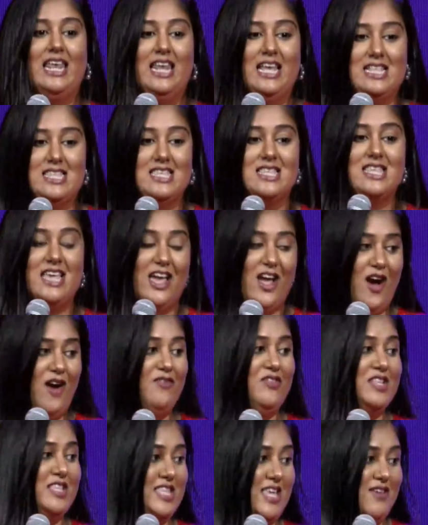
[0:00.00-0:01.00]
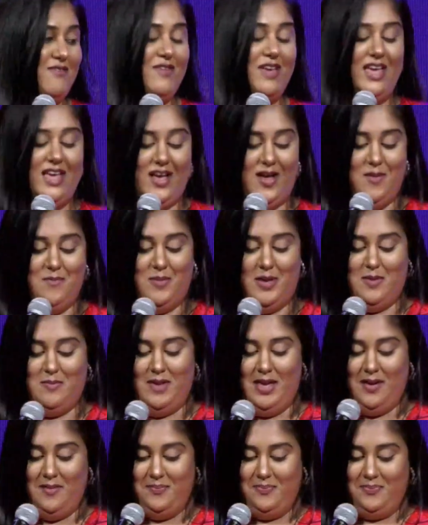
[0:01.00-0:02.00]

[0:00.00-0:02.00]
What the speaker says: needs to take off the TV and come pick me up.